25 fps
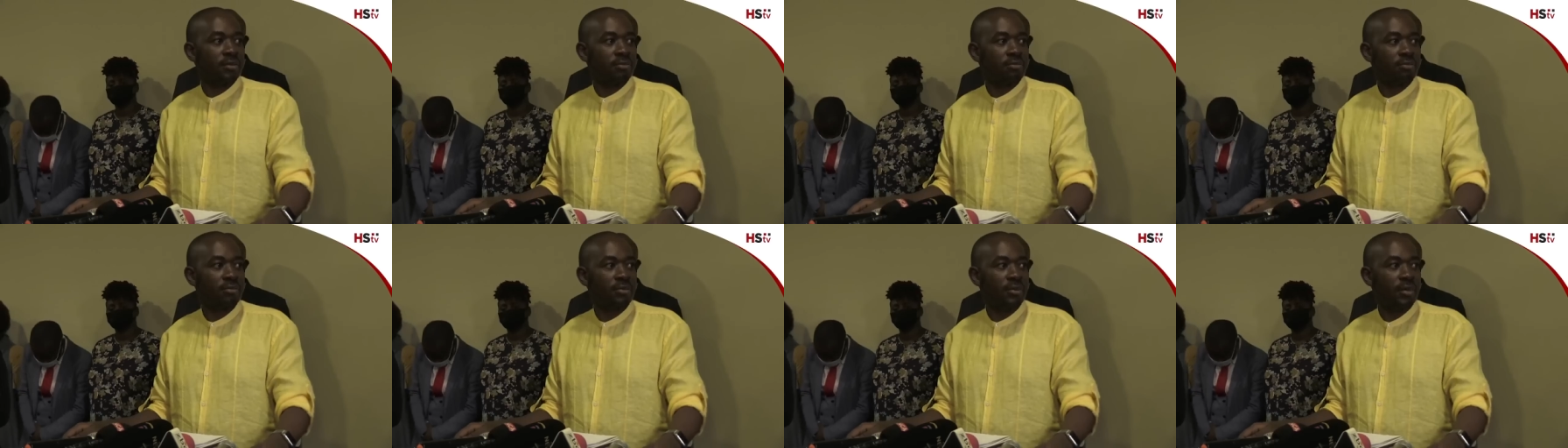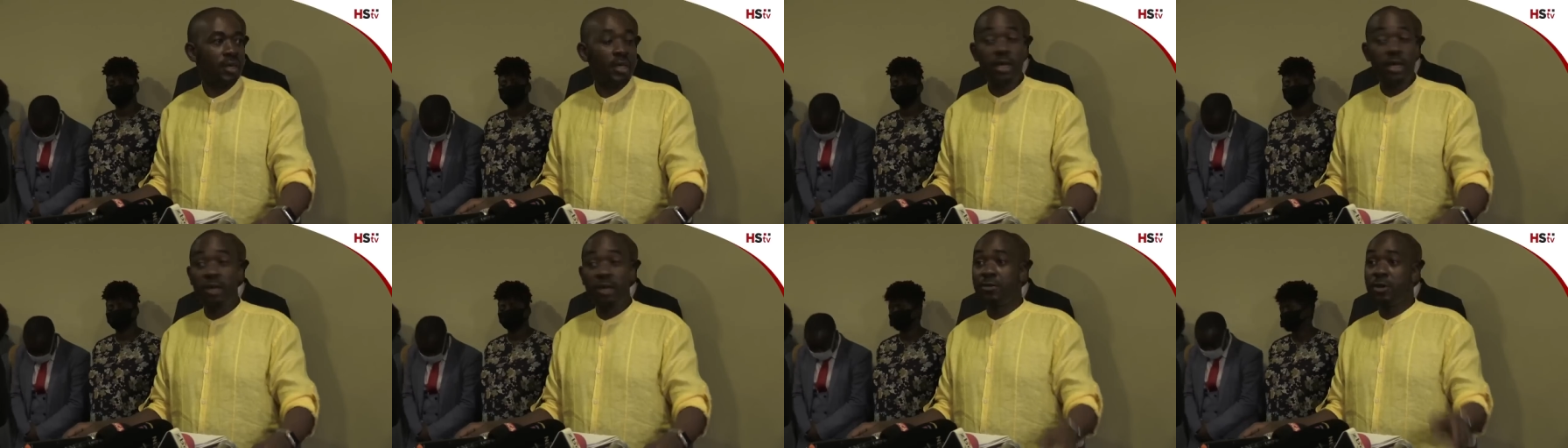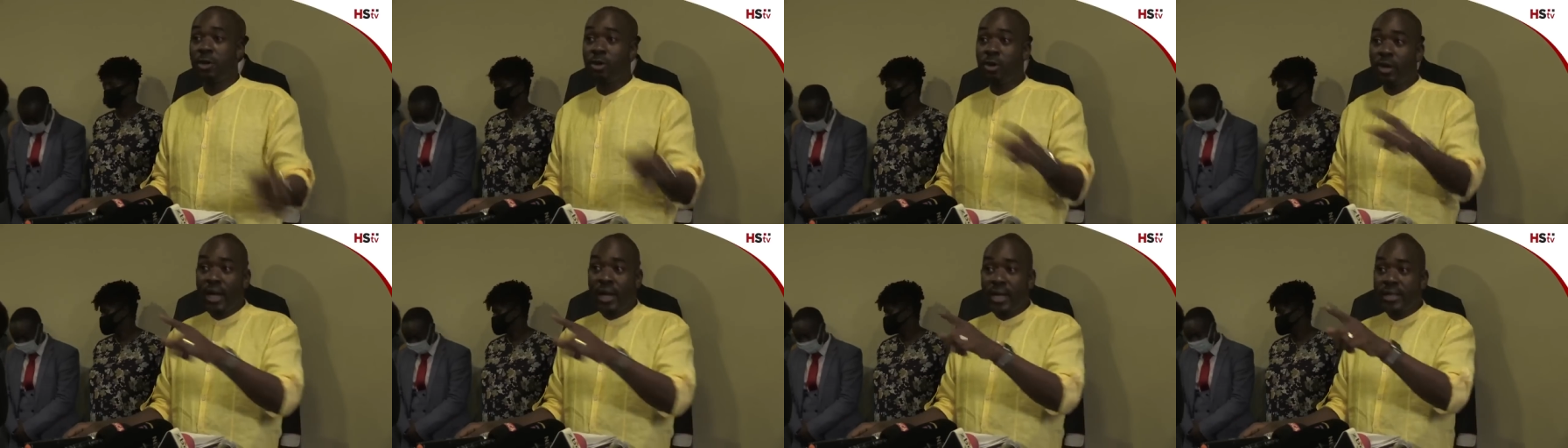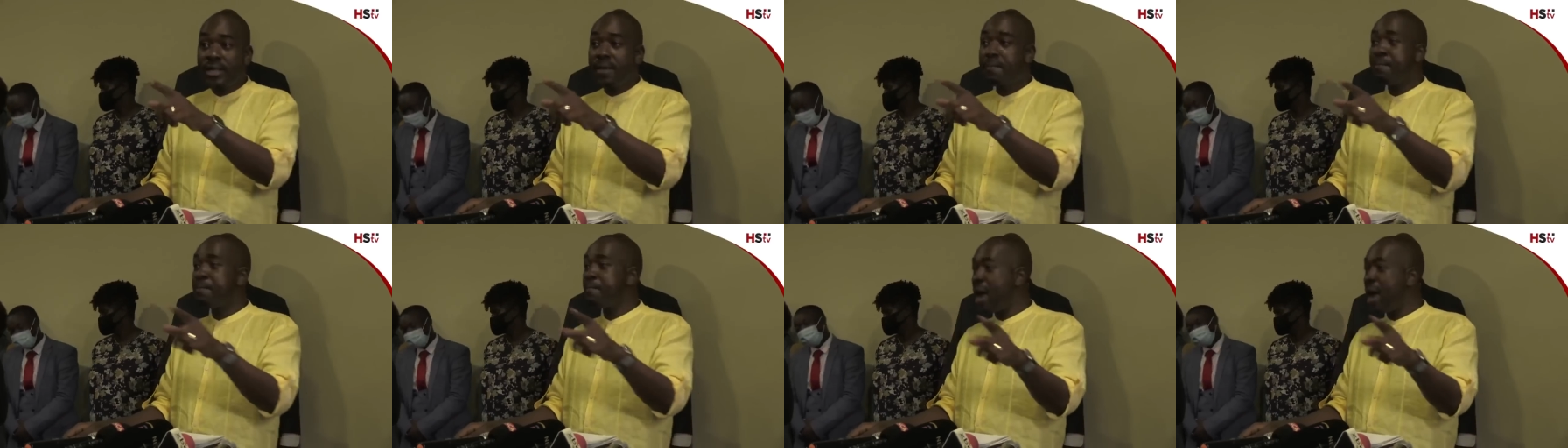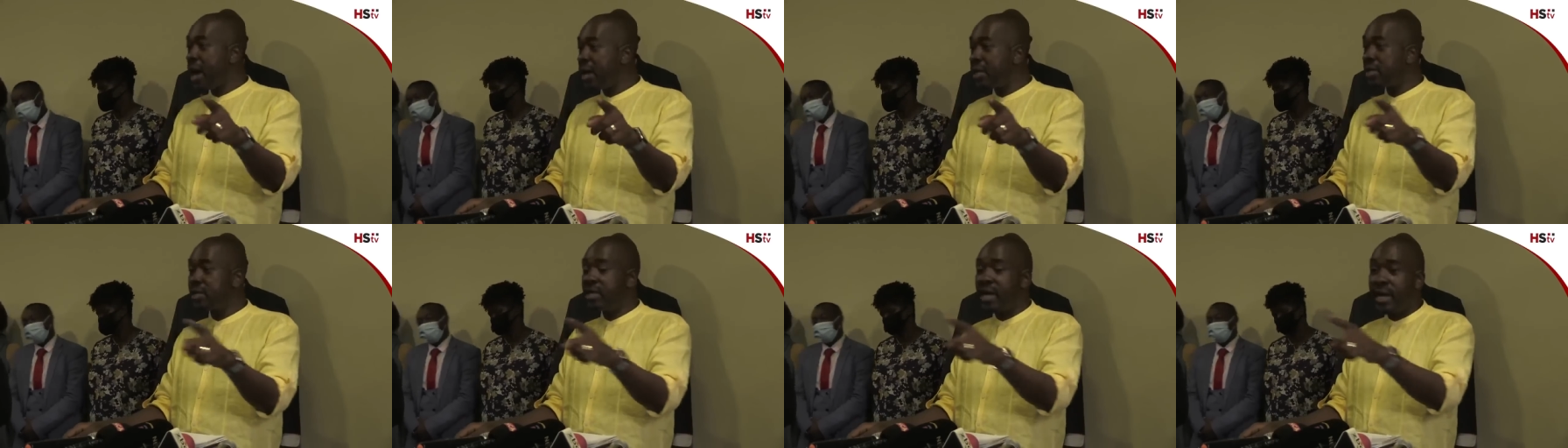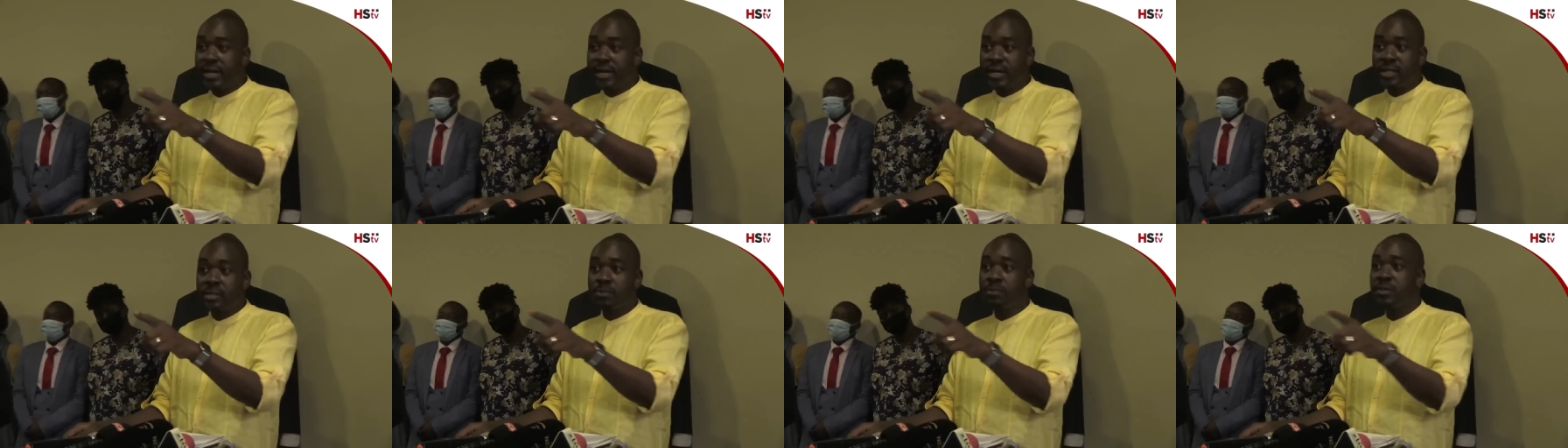Mm. If you look at the money
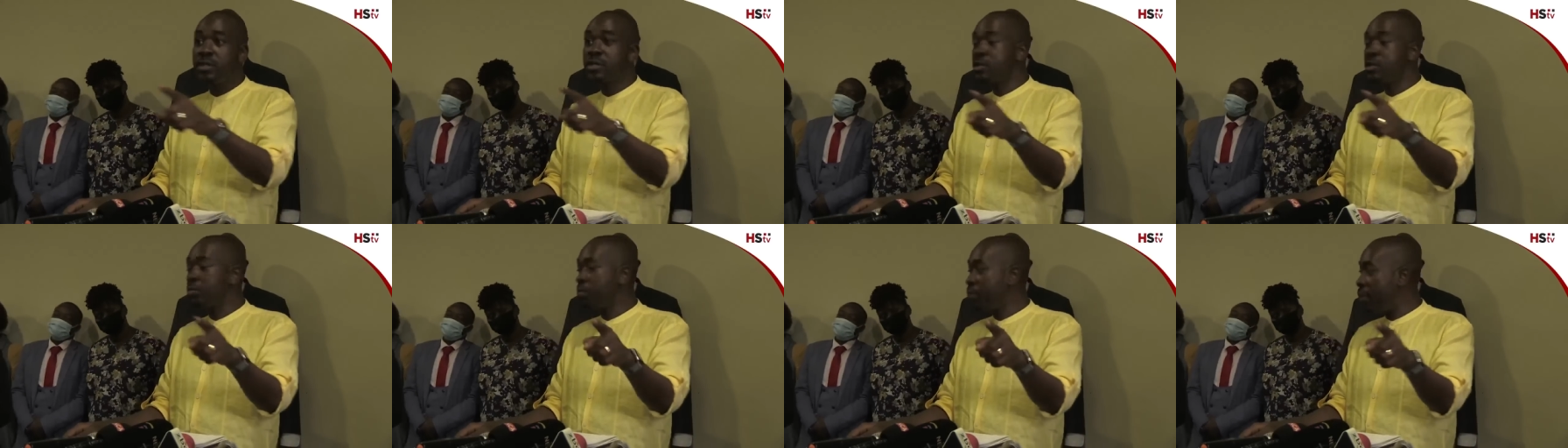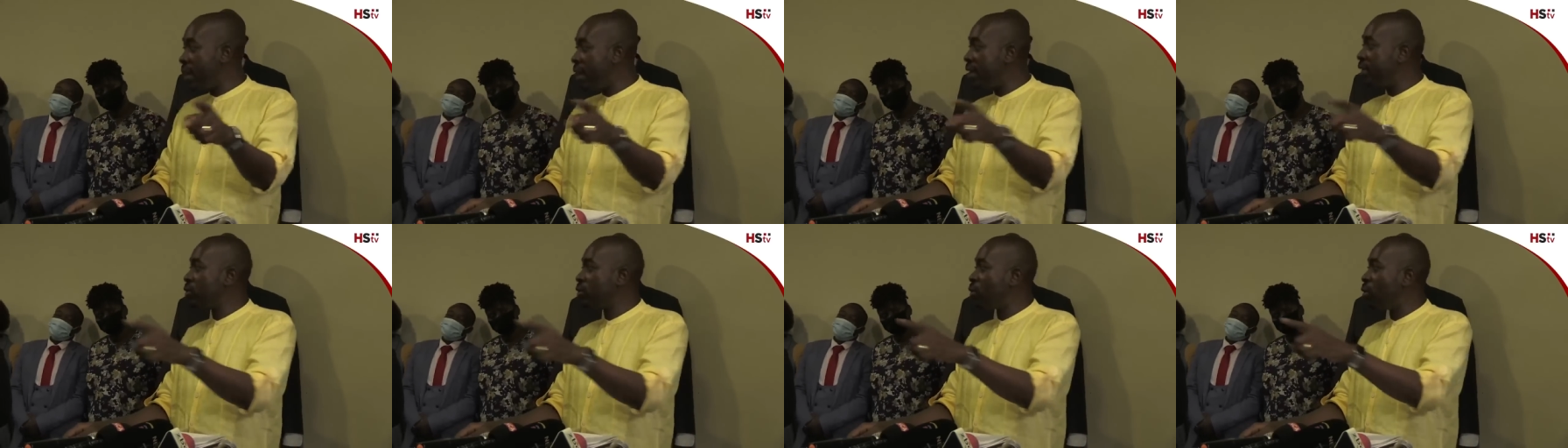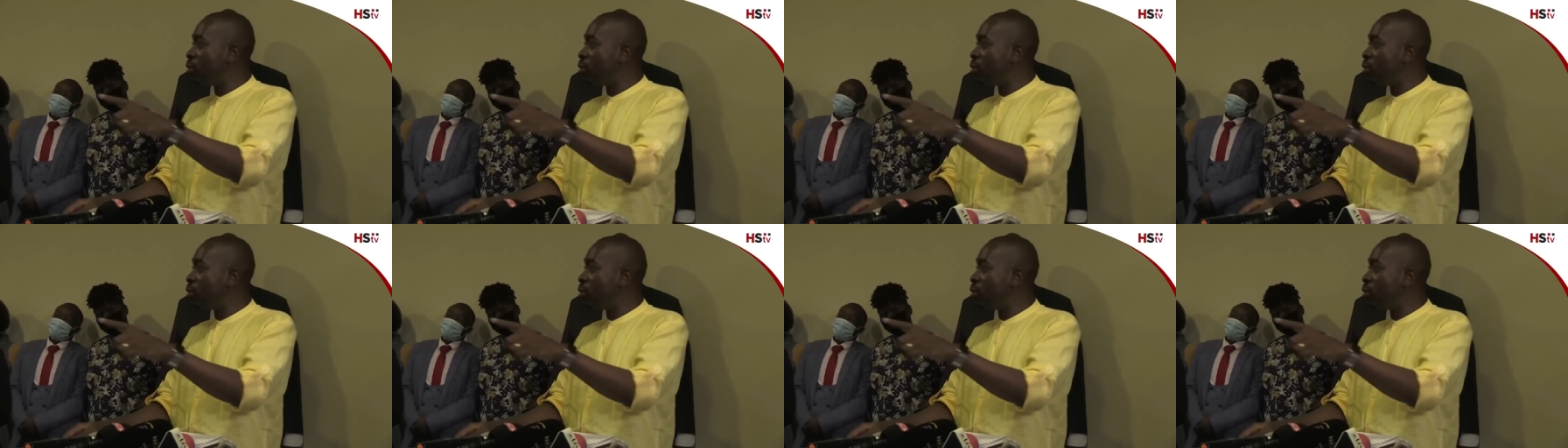that has been spent